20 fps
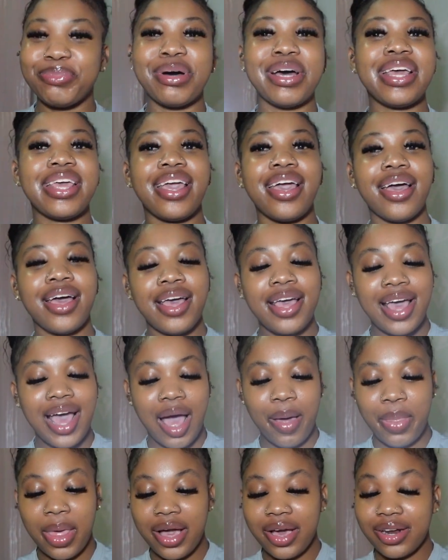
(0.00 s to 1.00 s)
But yeah,
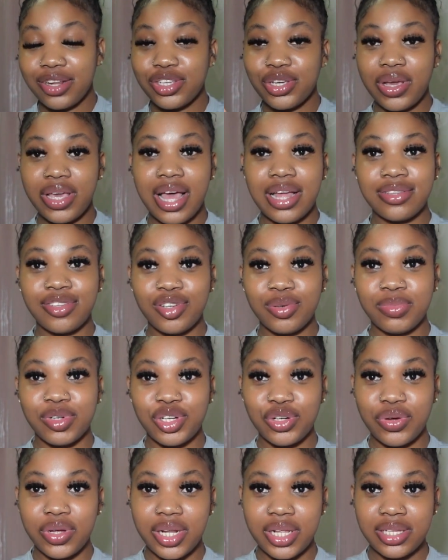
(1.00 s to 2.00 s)
I'm not going to show y'all too
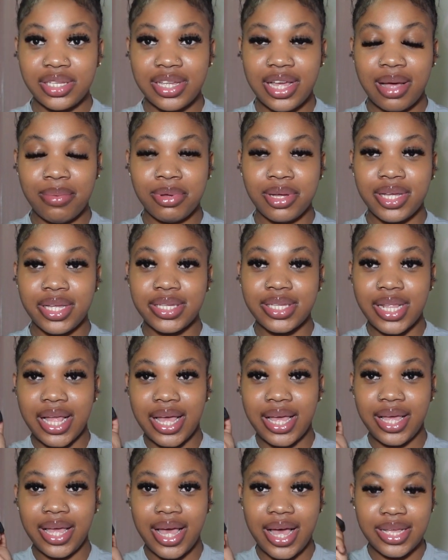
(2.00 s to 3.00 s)
much on this, y'all, because
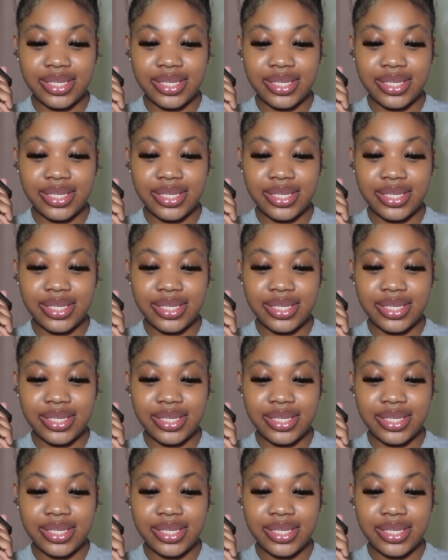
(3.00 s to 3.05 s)
like,